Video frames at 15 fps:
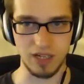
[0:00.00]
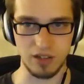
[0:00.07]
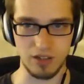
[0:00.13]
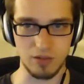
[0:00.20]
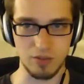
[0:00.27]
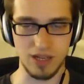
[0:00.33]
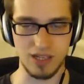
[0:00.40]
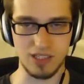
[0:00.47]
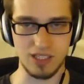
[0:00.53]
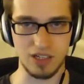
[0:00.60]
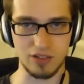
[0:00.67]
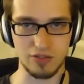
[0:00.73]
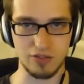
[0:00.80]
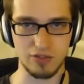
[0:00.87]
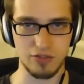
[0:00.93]
reminder to
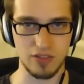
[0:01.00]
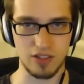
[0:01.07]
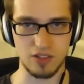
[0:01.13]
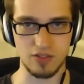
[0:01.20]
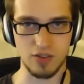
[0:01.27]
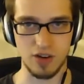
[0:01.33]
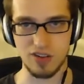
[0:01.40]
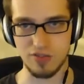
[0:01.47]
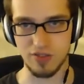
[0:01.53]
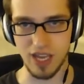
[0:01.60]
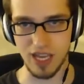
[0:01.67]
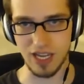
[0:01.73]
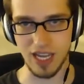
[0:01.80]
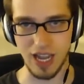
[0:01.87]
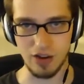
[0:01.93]
myself that's very
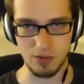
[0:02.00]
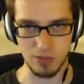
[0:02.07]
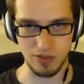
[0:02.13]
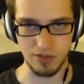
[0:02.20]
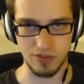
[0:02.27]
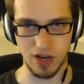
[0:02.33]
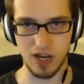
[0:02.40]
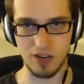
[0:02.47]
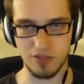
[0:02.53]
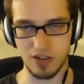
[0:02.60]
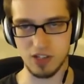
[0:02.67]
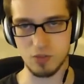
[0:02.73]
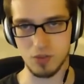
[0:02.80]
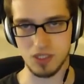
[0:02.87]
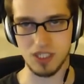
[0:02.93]
vague. I would be very,
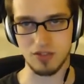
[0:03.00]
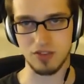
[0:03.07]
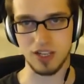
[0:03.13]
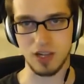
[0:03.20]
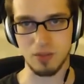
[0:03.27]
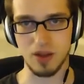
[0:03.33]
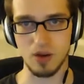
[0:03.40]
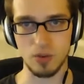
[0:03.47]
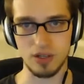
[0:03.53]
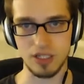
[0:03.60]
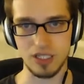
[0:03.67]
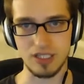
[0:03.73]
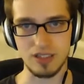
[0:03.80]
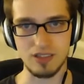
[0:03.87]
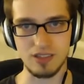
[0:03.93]
very specific about
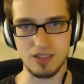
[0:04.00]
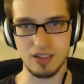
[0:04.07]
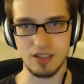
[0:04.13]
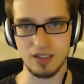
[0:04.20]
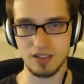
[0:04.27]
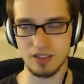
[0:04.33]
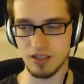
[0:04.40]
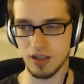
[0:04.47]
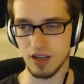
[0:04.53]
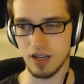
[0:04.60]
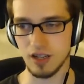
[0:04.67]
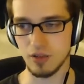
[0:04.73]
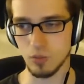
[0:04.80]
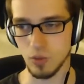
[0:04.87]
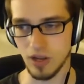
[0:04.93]

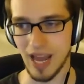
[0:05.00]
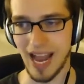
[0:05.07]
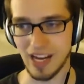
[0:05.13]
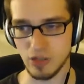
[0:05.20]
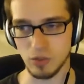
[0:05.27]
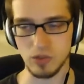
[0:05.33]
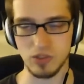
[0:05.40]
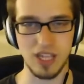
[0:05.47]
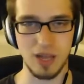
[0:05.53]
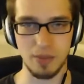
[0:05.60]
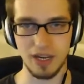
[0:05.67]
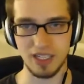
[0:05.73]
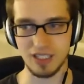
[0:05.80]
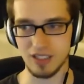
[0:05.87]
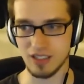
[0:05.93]
what actual step
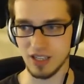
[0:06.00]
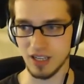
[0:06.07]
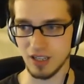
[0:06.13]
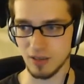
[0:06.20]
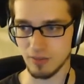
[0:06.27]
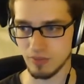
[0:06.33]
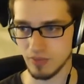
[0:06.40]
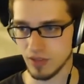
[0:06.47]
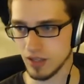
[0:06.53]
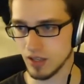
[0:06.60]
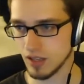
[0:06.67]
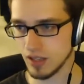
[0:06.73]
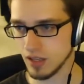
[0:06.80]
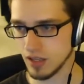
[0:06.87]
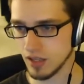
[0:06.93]
I need to
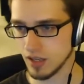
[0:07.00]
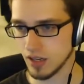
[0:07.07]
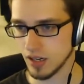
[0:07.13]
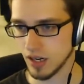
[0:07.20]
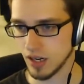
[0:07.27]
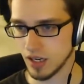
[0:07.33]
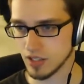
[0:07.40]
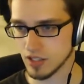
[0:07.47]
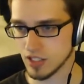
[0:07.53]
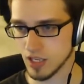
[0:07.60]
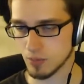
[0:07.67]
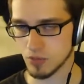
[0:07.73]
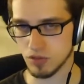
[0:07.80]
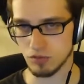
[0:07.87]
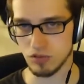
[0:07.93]
take.
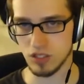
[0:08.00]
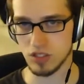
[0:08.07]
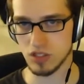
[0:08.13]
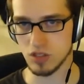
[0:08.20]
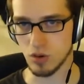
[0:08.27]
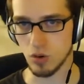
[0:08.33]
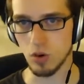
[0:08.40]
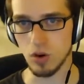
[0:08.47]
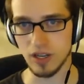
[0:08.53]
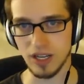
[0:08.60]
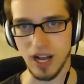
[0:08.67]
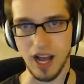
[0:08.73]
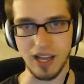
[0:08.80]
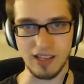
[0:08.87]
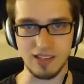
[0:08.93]
Step 3 is to
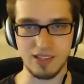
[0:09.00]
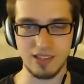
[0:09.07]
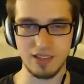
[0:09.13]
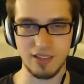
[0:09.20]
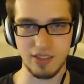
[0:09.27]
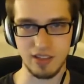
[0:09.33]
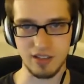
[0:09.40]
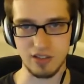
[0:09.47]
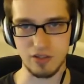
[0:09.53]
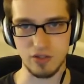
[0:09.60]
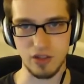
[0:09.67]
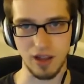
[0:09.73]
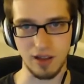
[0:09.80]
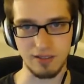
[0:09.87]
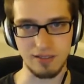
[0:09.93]
organize the things you've
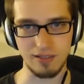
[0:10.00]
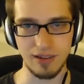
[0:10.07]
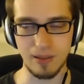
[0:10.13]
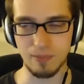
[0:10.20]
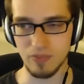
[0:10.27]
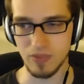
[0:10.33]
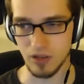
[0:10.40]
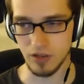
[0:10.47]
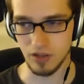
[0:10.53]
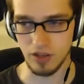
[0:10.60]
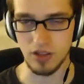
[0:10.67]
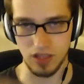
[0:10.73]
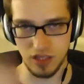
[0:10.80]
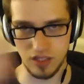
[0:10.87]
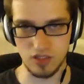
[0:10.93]
done, or
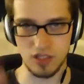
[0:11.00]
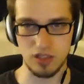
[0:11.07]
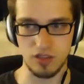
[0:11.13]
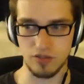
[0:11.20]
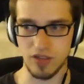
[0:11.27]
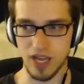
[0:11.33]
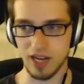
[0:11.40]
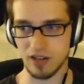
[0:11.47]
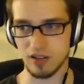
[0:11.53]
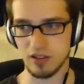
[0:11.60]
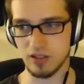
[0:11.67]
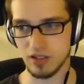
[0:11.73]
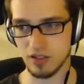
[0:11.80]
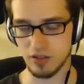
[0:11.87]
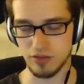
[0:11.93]
the things that you've
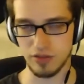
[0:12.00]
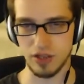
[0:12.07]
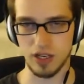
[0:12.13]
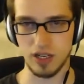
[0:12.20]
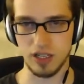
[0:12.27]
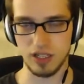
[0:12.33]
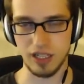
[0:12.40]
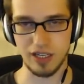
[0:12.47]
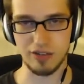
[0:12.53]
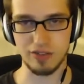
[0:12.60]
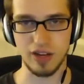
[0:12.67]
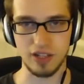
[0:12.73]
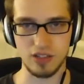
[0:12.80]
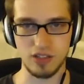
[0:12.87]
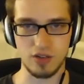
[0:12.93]

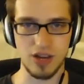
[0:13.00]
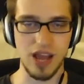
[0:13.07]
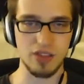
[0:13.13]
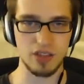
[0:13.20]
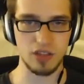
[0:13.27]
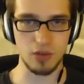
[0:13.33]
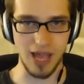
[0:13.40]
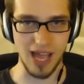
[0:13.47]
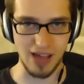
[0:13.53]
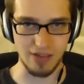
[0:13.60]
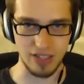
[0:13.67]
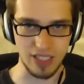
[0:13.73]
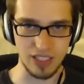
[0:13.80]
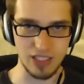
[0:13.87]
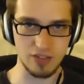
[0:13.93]
clarified. So now that you
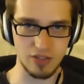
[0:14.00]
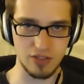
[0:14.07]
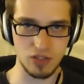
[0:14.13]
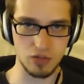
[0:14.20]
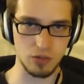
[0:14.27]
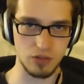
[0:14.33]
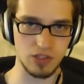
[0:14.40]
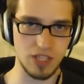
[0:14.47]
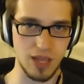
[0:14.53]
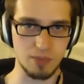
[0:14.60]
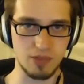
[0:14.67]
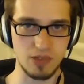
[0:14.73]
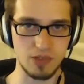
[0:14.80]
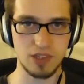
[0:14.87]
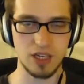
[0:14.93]
have individual
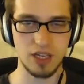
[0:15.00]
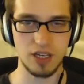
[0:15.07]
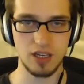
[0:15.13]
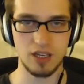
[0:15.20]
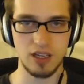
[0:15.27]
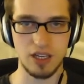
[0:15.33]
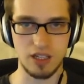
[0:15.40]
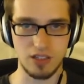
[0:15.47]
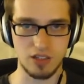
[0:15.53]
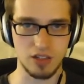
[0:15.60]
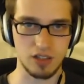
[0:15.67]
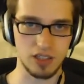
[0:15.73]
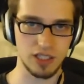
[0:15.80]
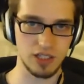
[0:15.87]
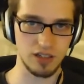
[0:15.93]
steps and it's
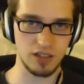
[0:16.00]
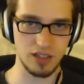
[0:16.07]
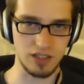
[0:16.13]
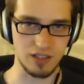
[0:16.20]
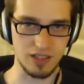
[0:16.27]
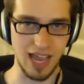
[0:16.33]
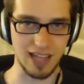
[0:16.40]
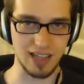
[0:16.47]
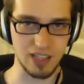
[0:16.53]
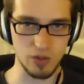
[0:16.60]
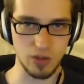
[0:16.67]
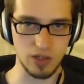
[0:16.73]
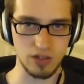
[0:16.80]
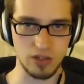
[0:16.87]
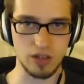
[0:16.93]
clear exactly
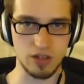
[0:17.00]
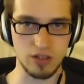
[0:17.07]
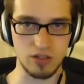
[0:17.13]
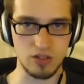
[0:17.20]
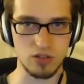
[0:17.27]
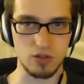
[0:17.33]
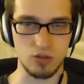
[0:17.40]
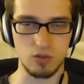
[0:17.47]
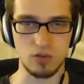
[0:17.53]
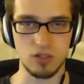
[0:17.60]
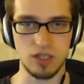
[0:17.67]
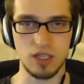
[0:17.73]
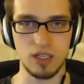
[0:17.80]
what you're going to do,